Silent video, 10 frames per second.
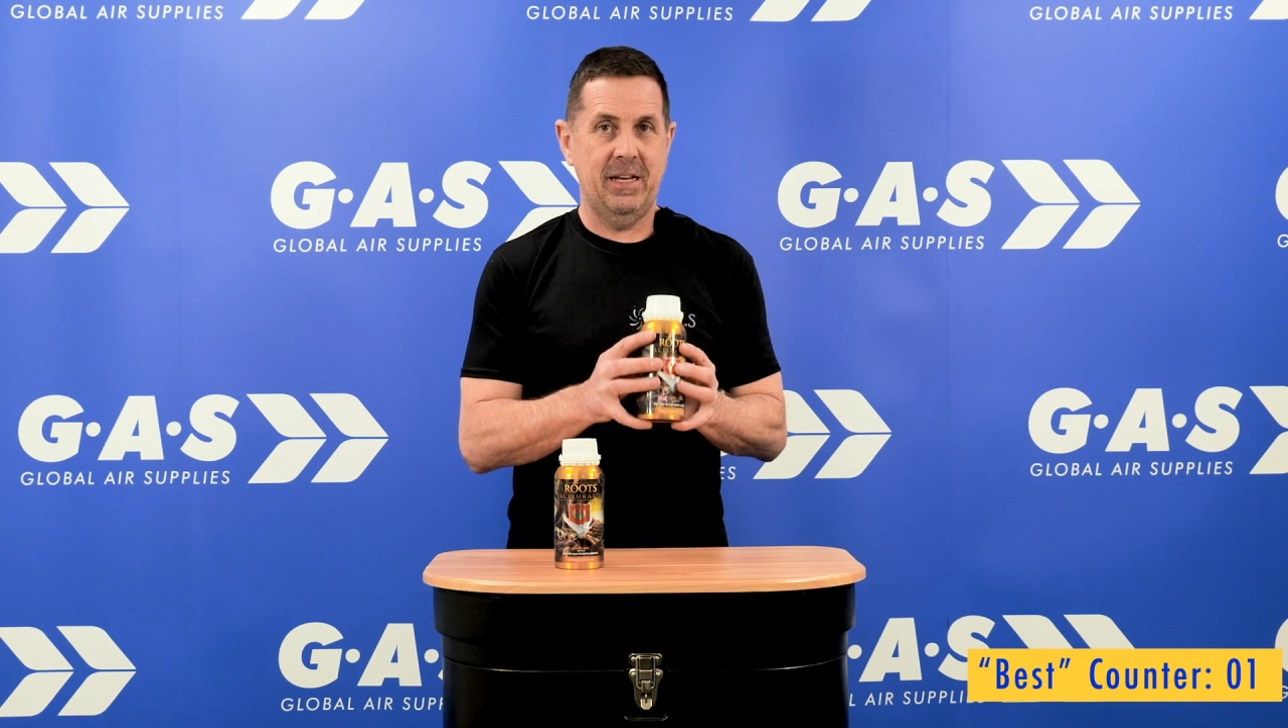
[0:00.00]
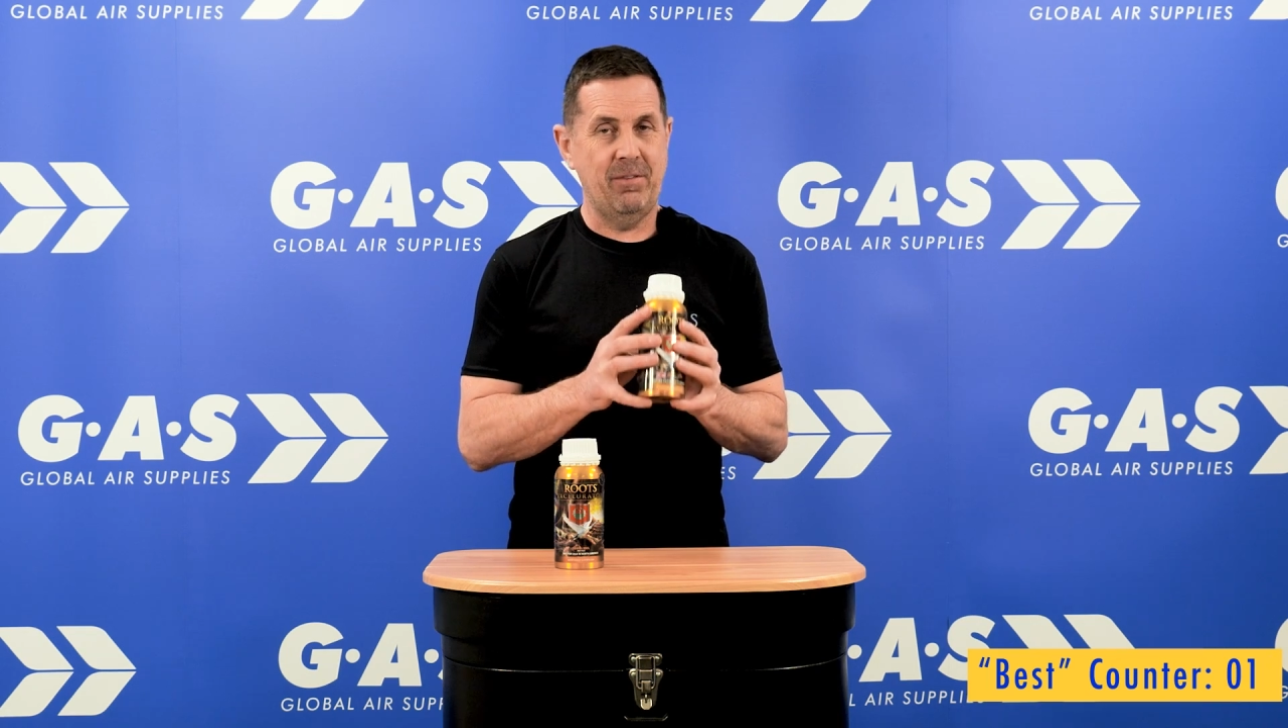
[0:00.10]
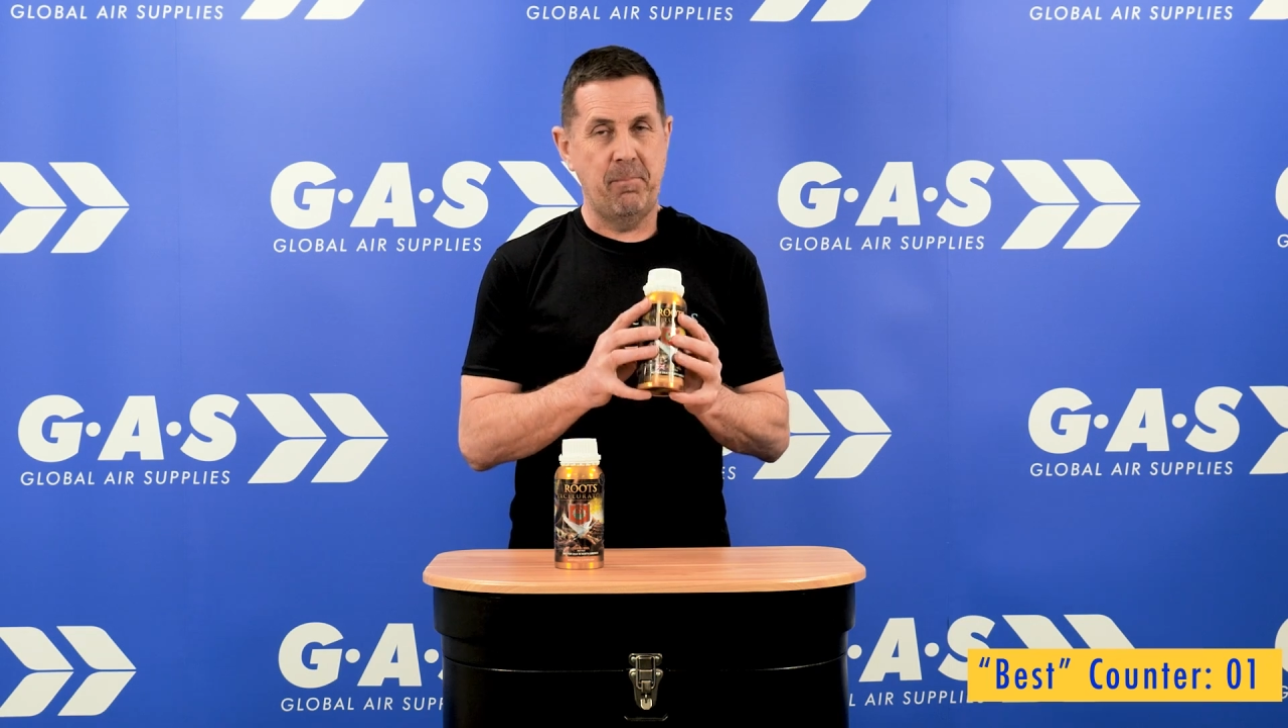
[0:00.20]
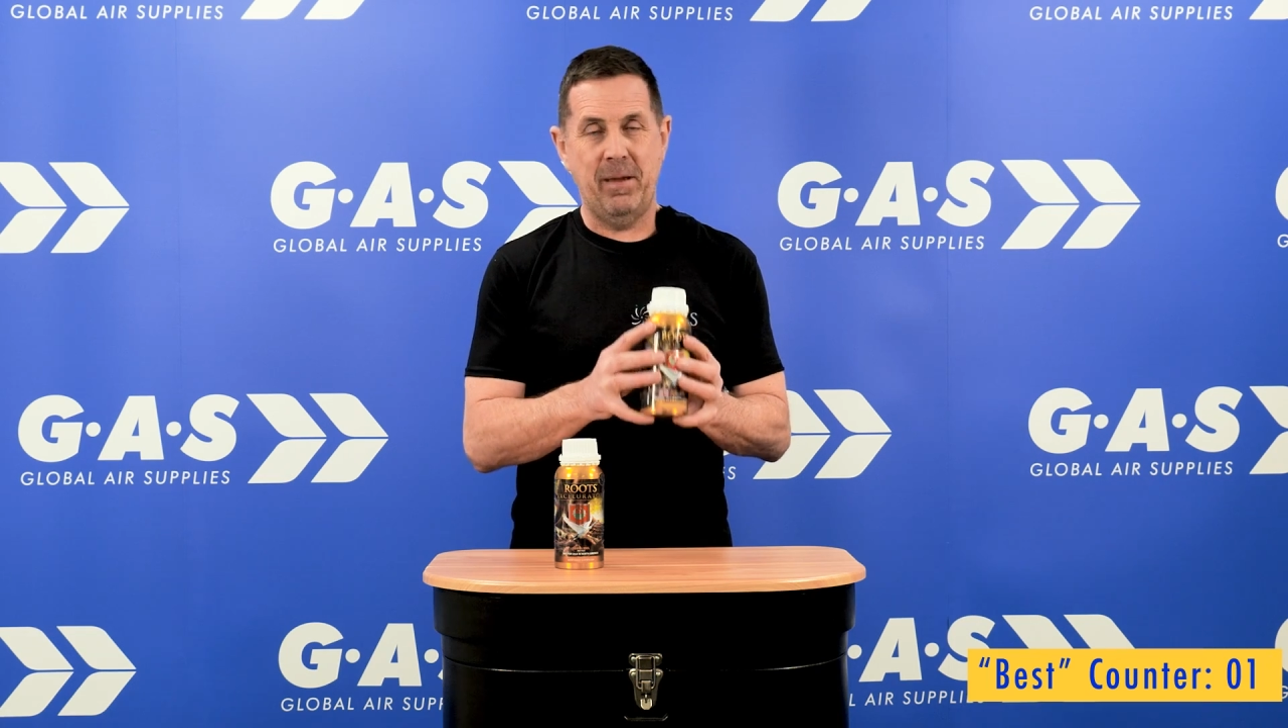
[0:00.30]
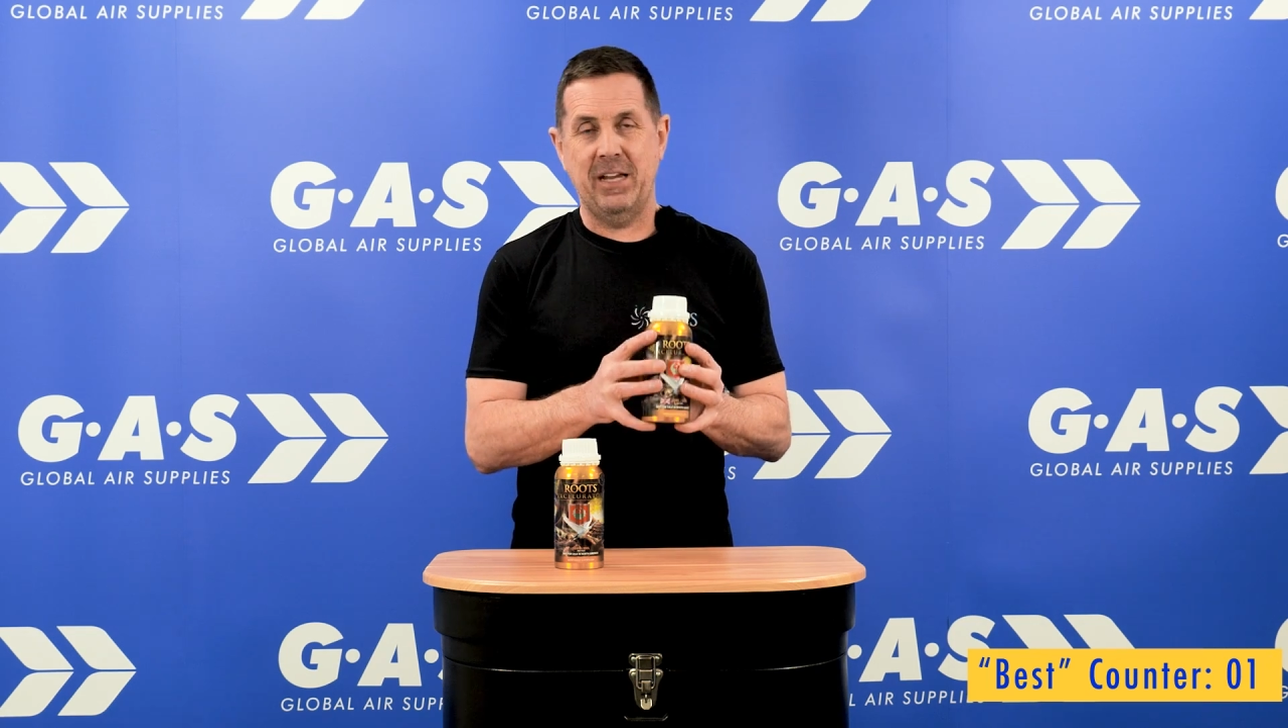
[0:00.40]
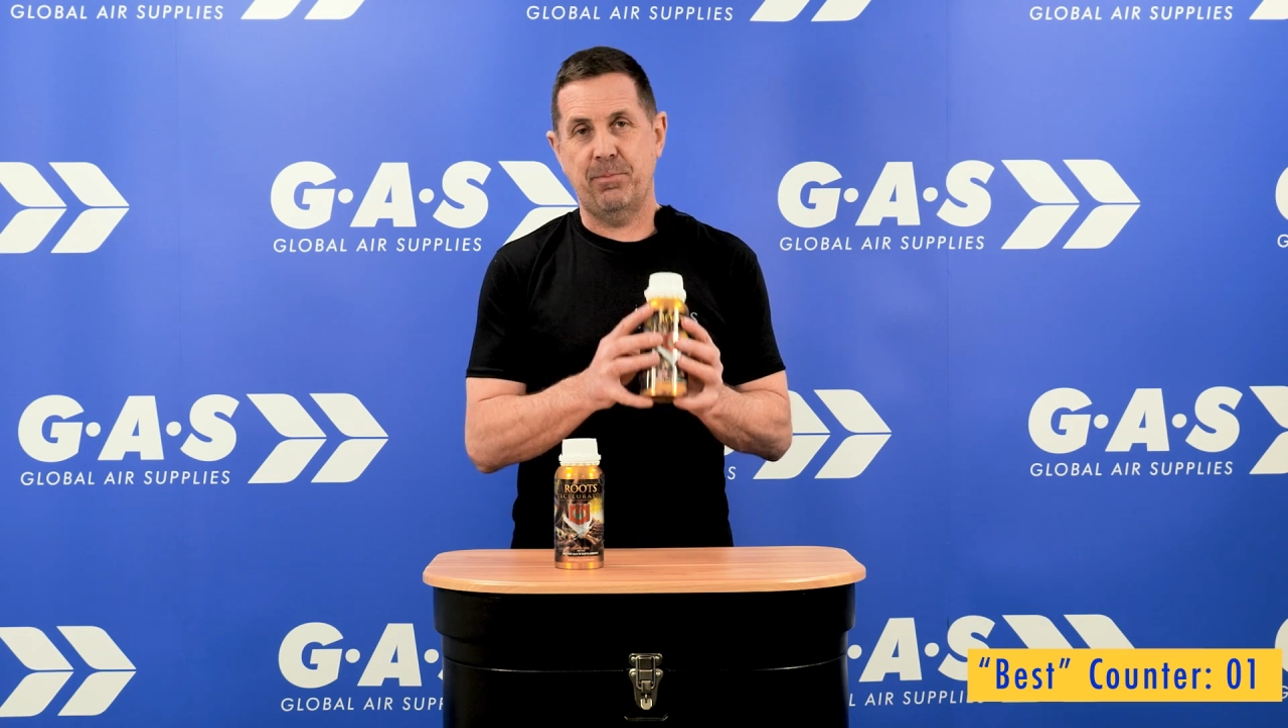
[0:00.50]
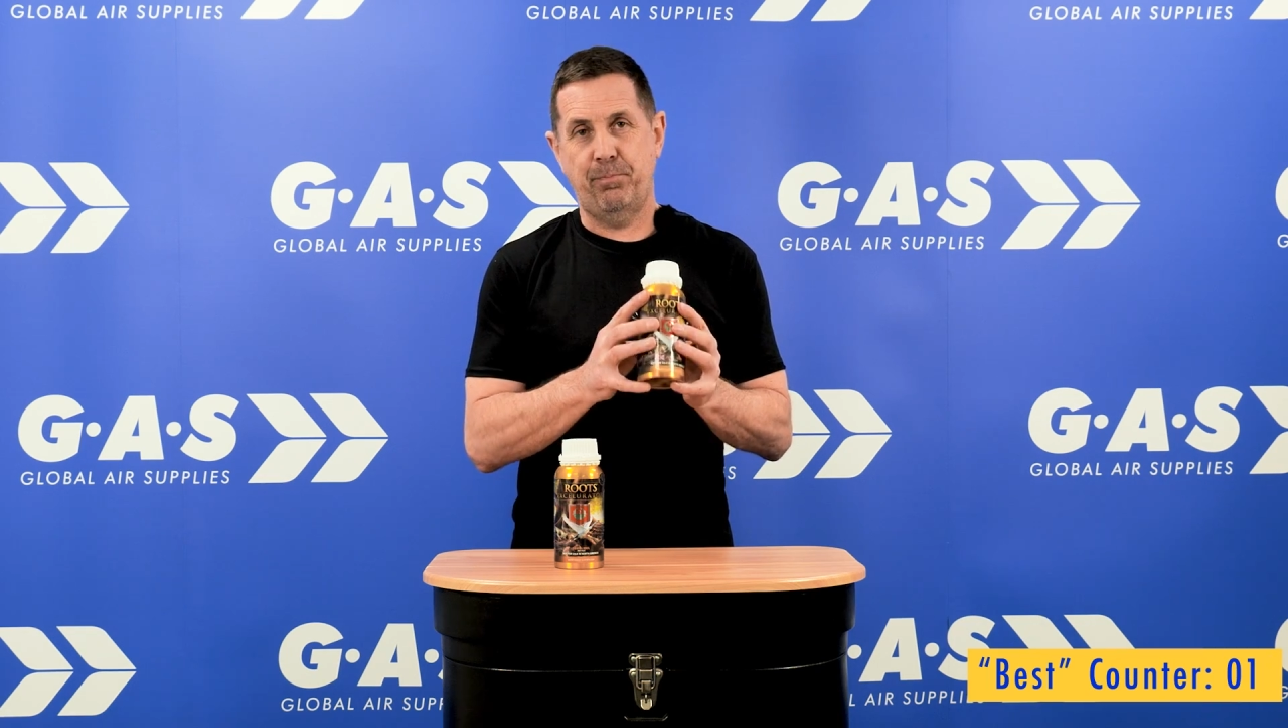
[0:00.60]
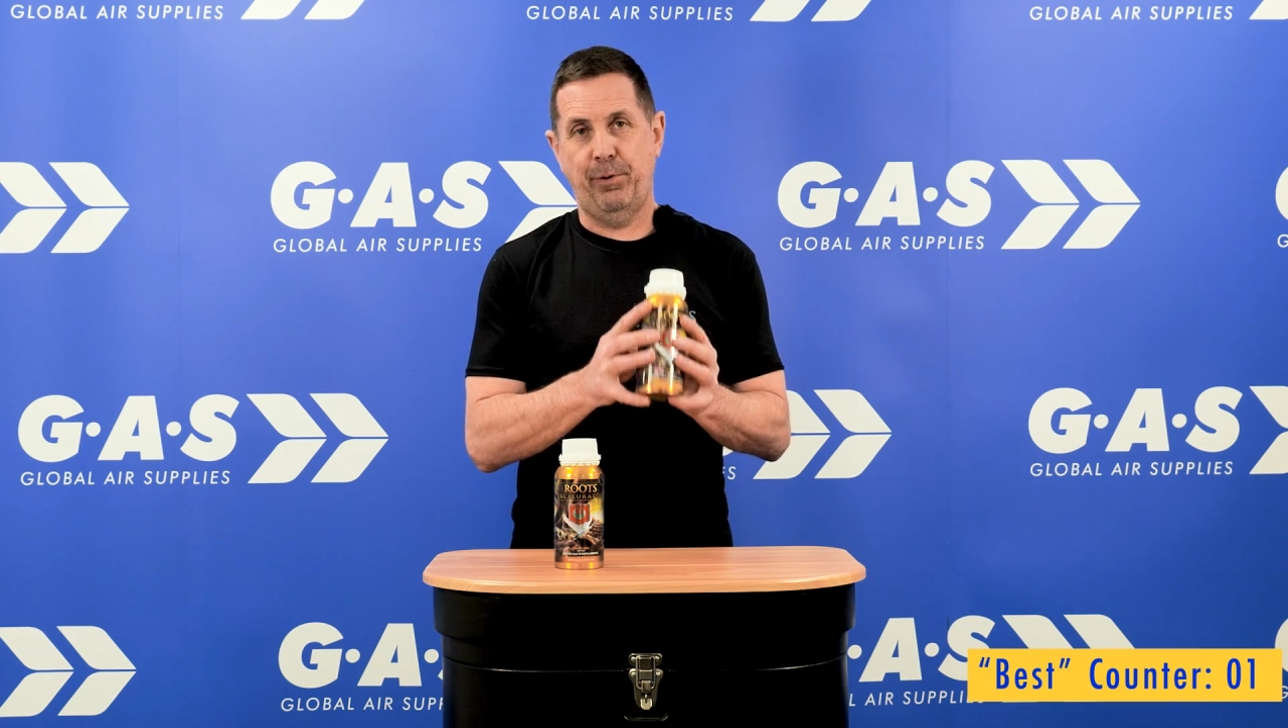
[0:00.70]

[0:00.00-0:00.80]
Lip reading: it the best